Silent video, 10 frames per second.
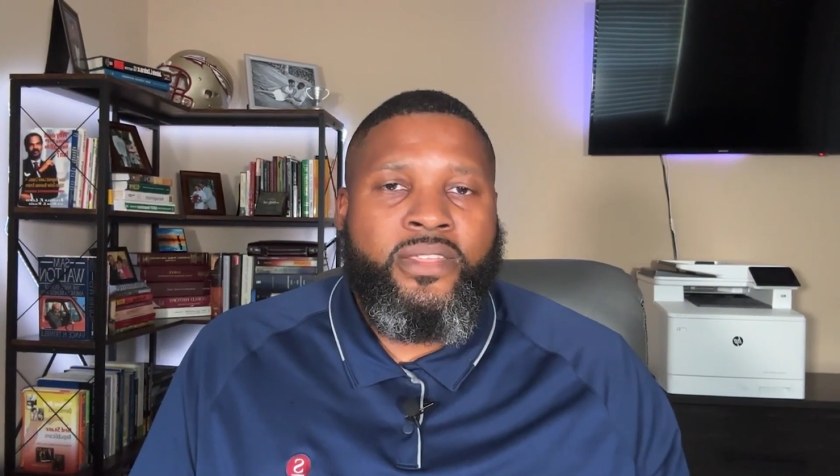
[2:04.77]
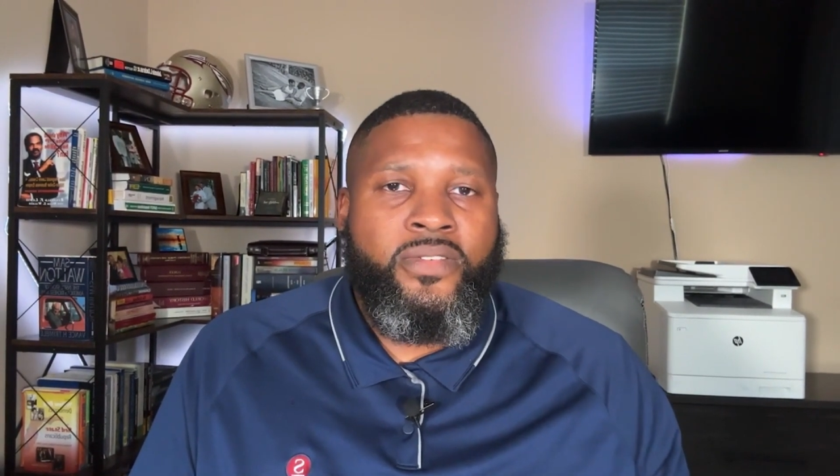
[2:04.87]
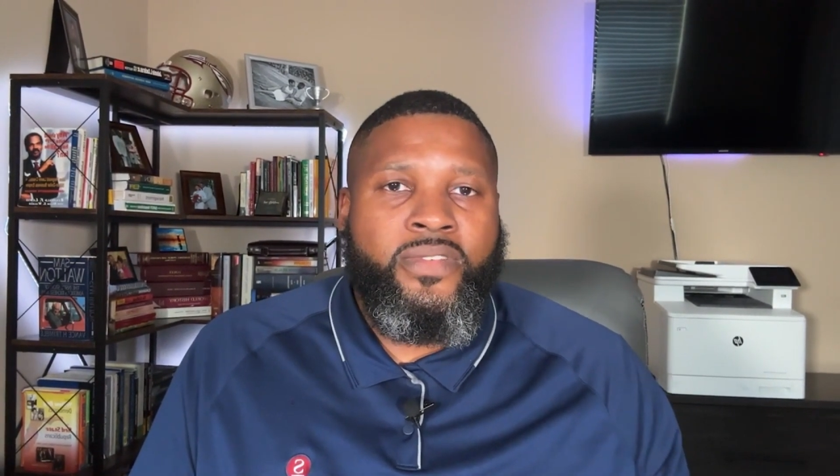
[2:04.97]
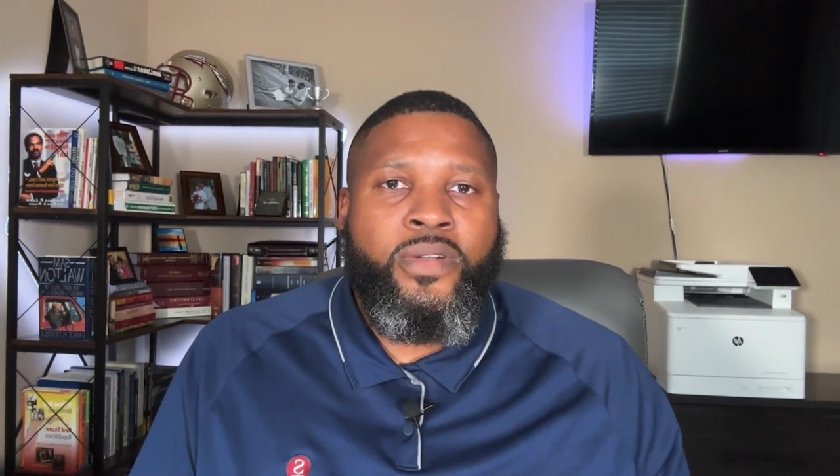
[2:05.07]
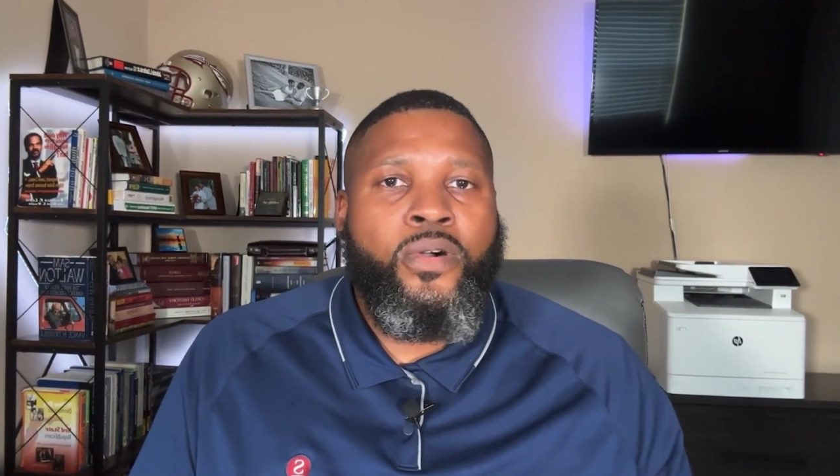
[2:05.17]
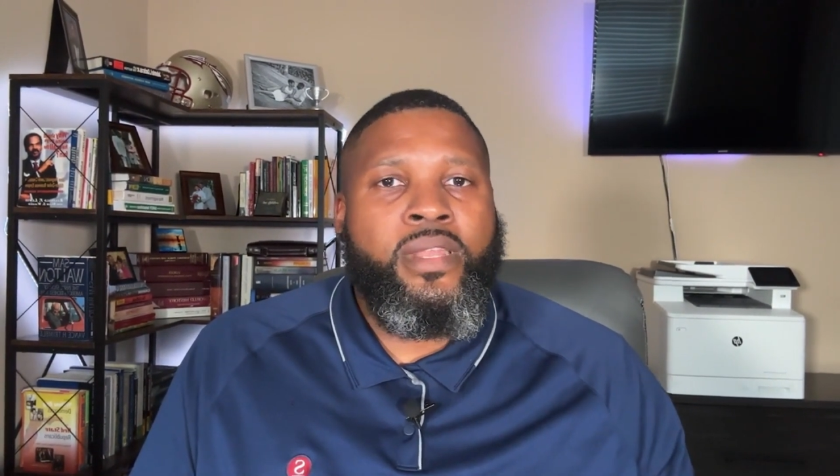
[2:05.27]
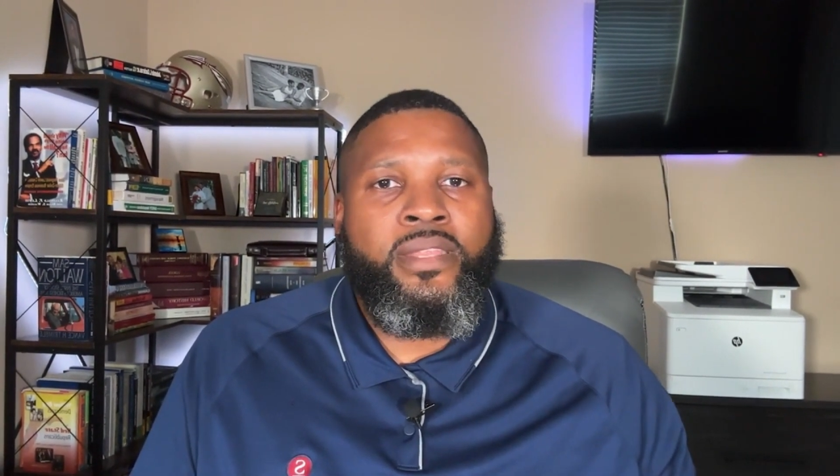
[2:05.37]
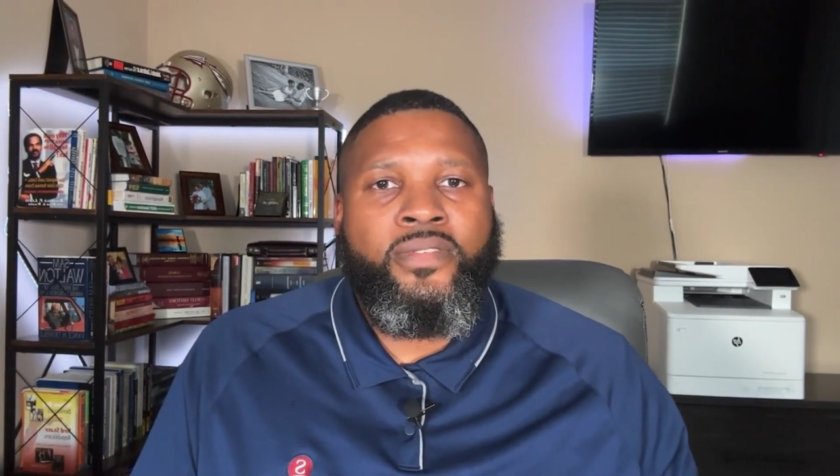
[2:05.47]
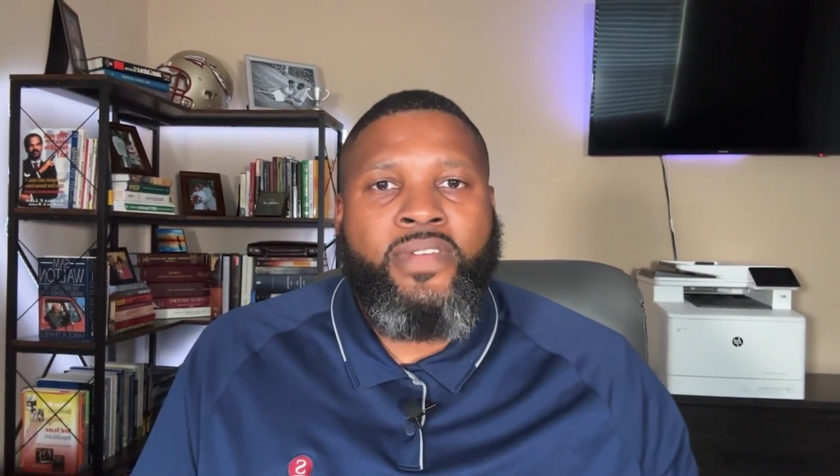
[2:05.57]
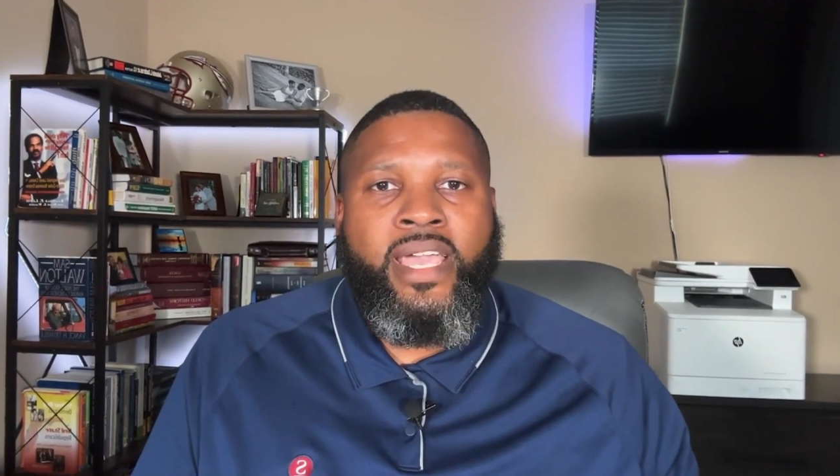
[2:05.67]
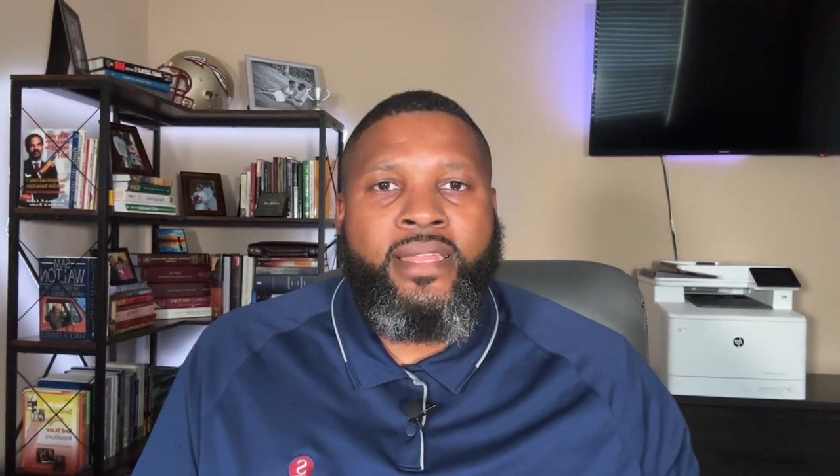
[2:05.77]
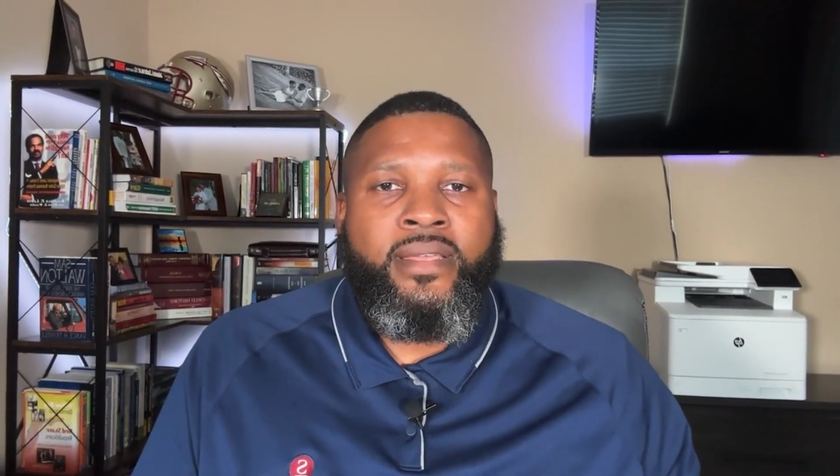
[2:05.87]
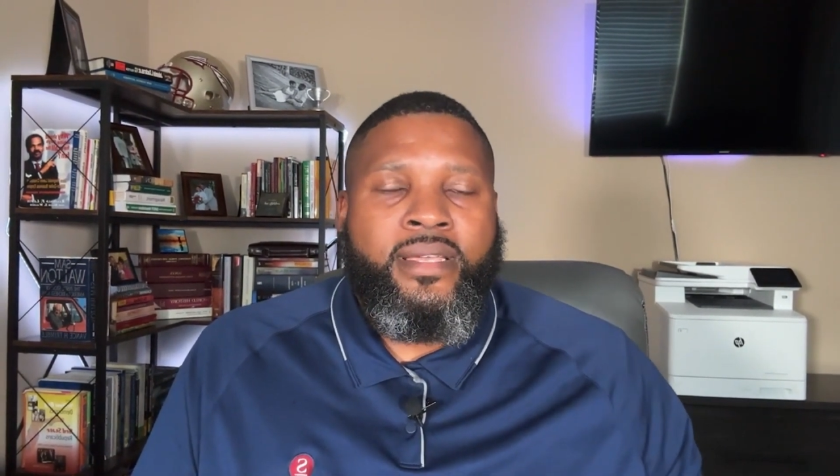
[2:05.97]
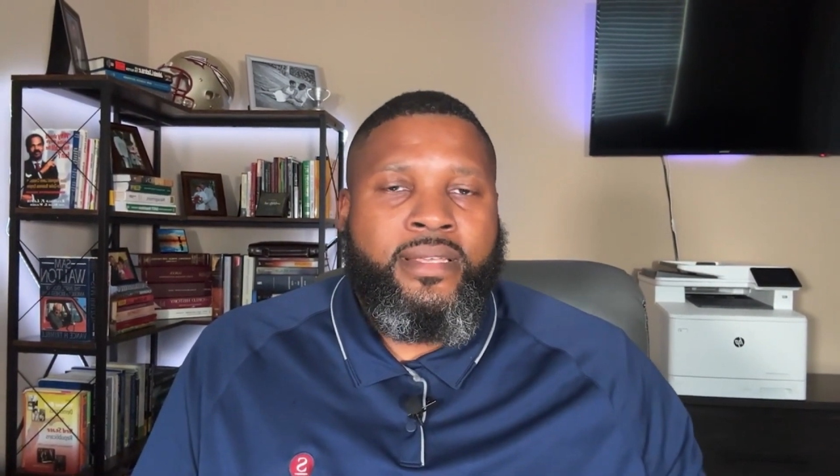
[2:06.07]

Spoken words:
and you've gone and you've had